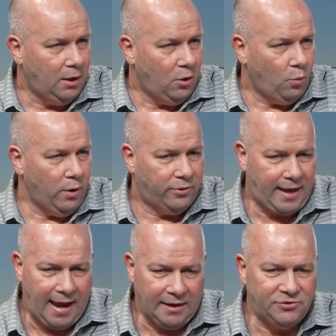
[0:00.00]
with
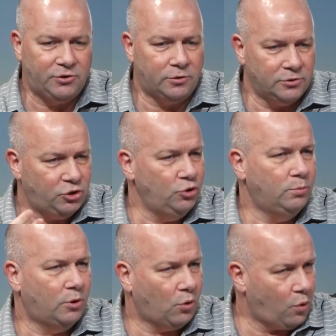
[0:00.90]
cancer and
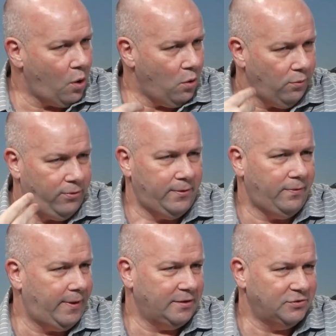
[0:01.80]
tumor growth and
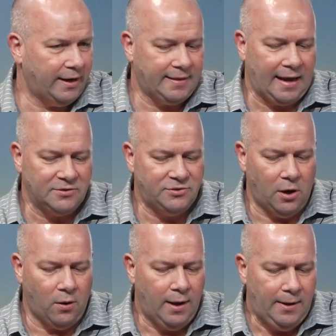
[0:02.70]
things like that.
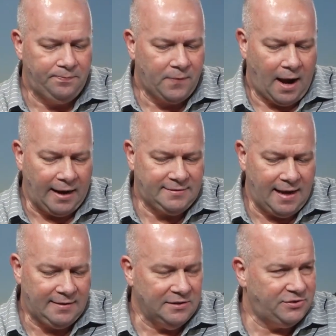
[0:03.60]
So I
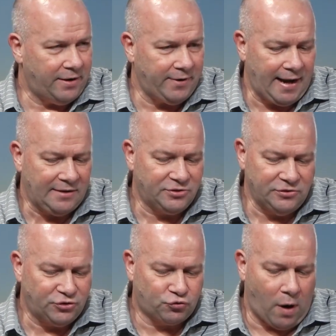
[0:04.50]
take this every day. It's
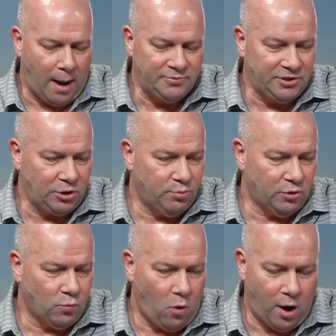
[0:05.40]
just drops that you put
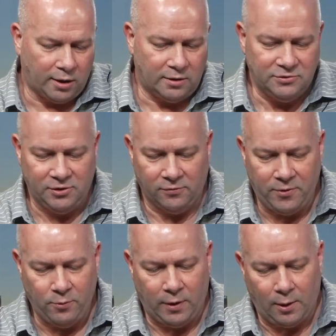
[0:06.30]
in water. So if we
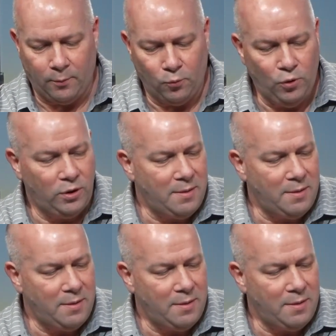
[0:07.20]
want to really